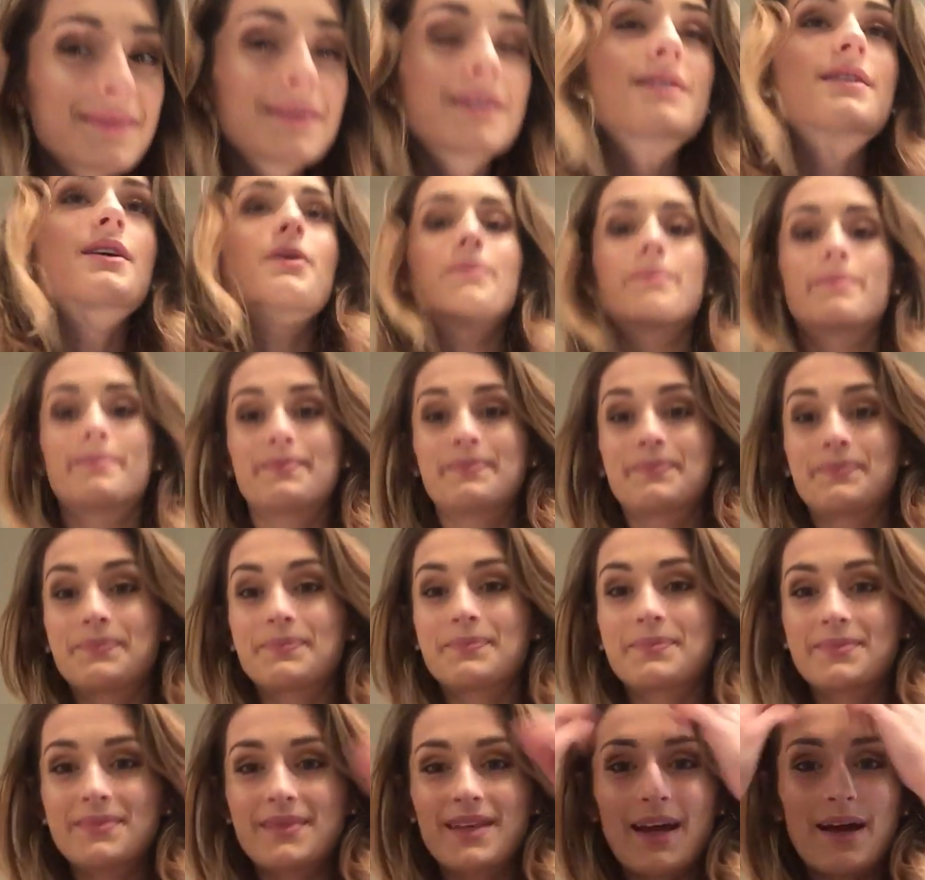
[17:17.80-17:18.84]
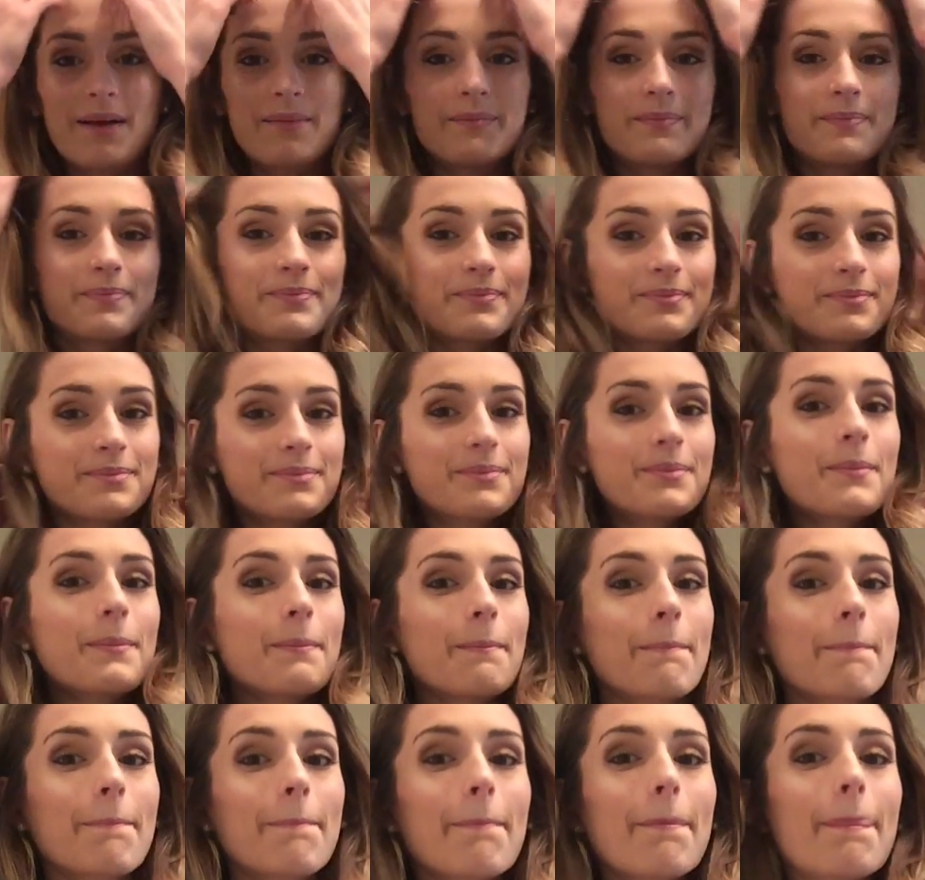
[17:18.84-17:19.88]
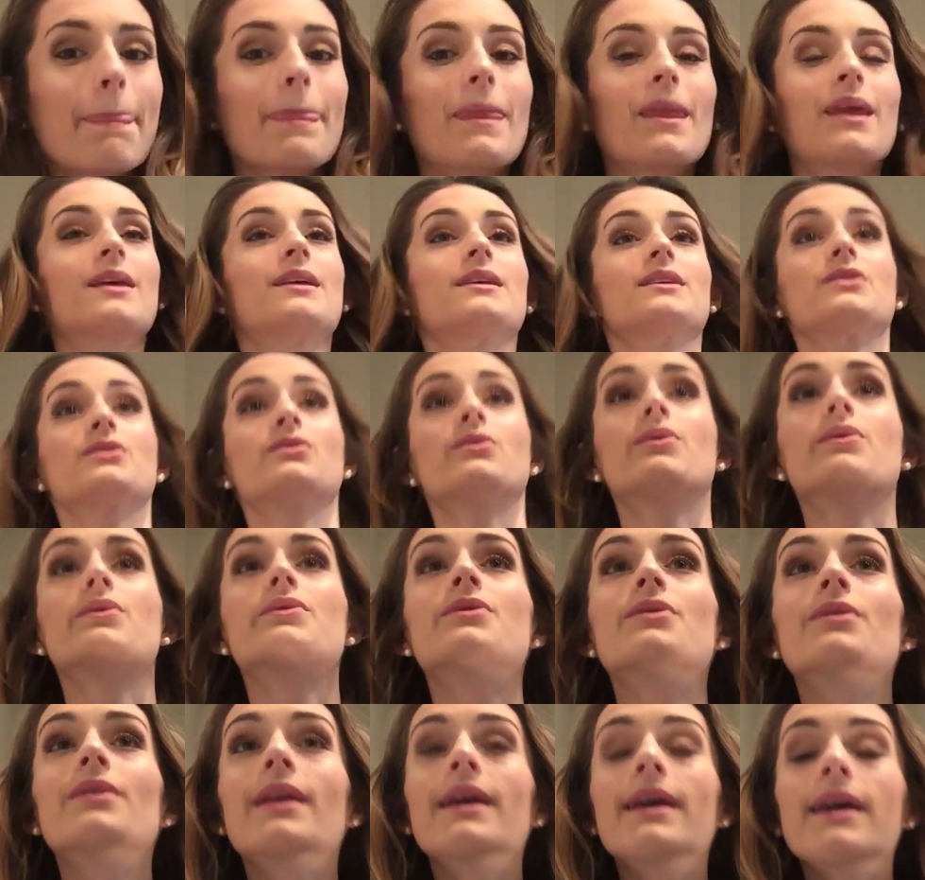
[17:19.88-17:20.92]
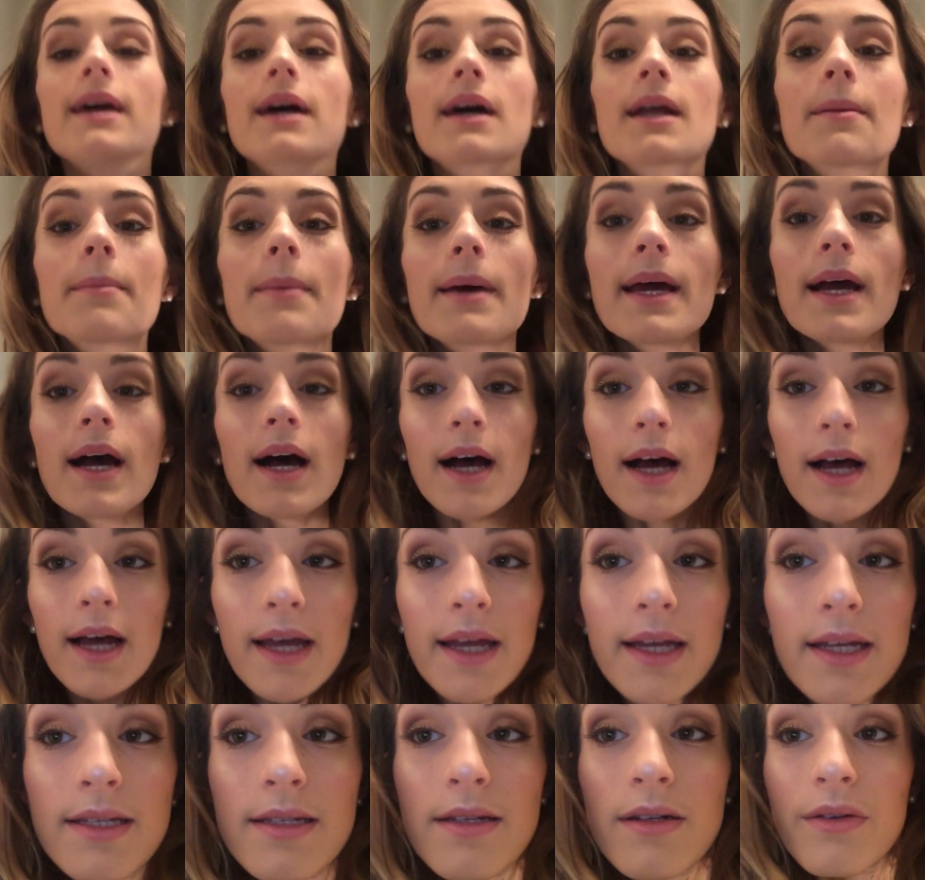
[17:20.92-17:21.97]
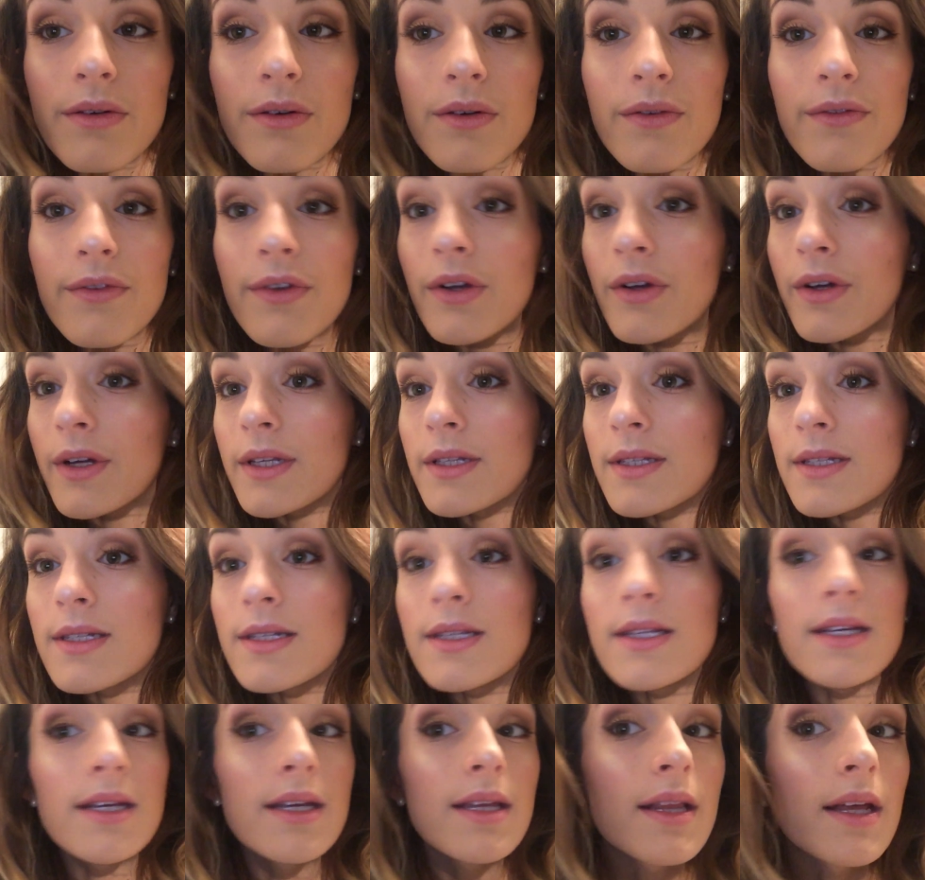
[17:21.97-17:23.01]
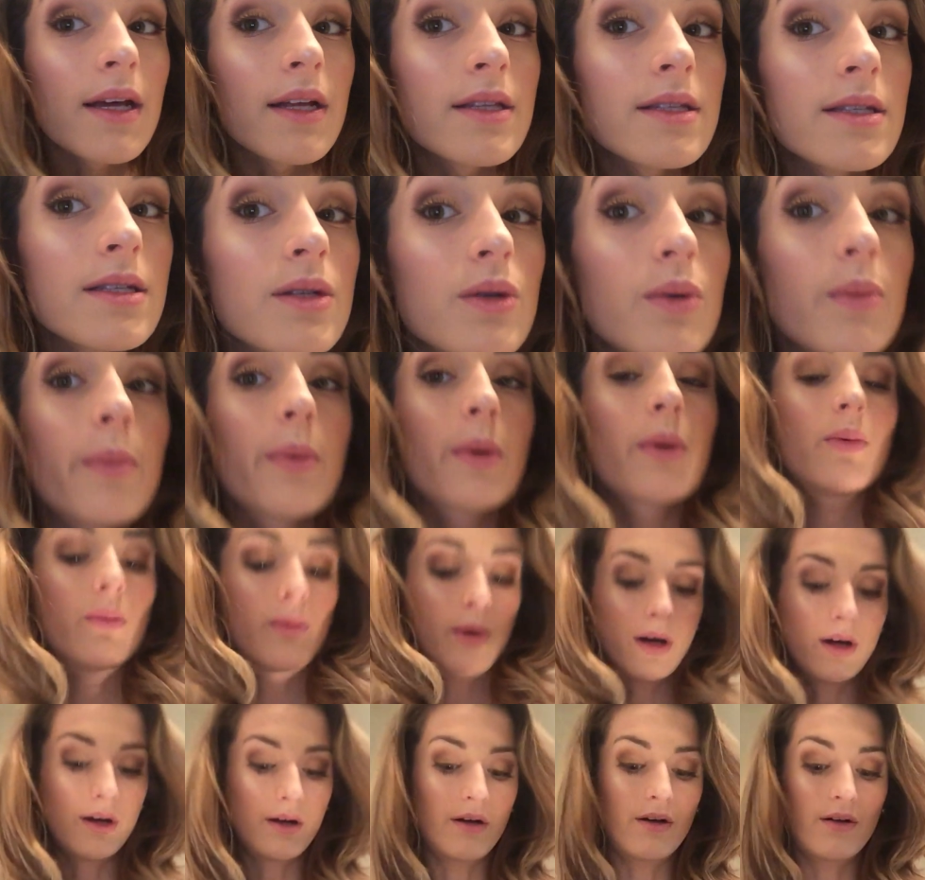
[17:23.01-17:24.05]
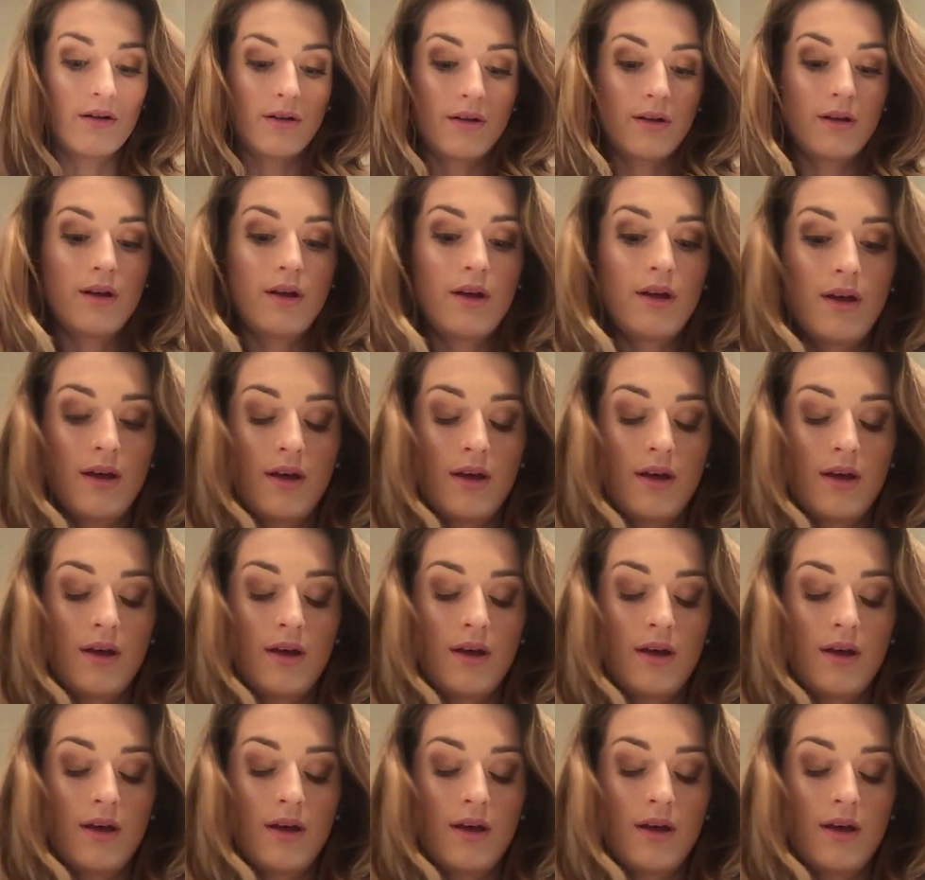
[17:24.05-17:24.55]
So yeah, so those are like kind of my eyes. I don't know if y'all can see that super well.